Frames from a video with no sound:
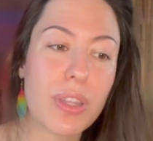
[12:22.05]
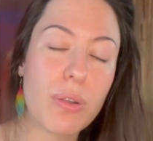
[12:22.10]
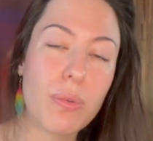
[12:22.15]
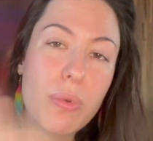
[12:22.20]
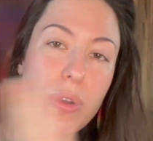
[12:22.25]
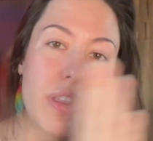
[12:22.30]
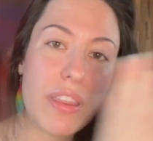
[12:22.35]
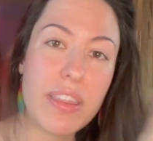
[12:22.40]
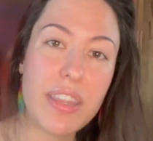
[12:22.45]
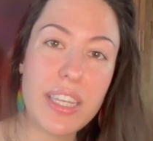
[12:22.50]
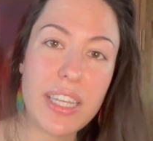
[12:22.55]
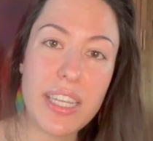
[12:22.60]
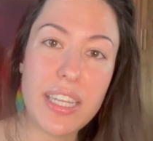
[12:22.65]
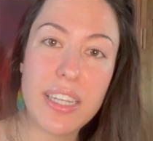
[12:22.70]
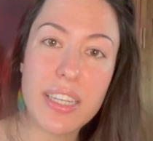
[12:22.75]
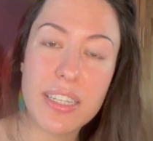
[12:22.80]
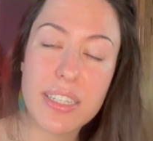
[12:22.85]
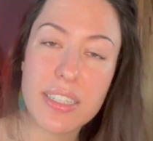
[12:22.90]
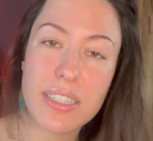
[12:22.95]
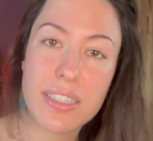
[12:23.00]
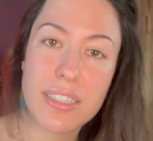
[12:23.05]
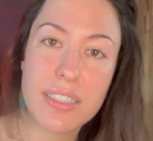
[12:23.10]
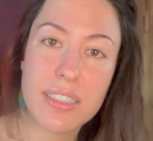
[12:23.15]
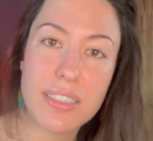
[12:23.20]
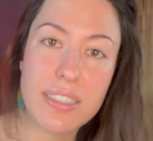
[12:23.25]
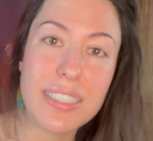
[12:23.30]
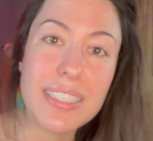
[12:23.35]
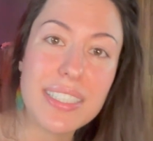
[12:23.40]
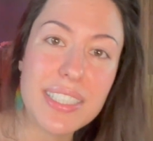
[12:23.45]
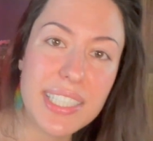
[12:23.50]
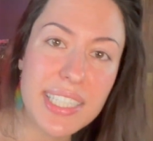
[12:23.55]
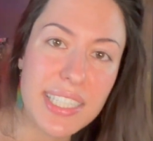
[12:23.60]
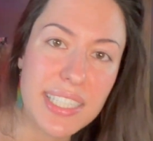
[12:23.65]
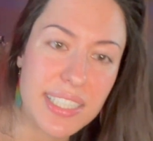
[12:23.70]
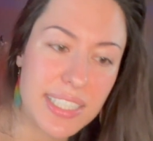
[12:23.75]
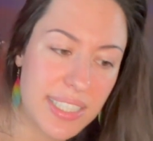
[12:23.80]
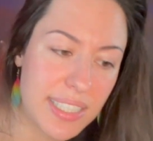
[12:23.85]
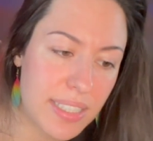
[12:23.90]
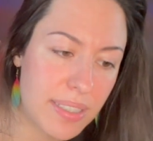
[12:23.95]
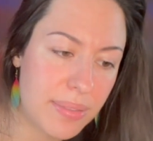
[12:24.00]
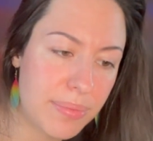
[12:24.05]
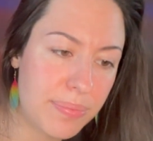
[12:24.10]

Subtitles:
with the decease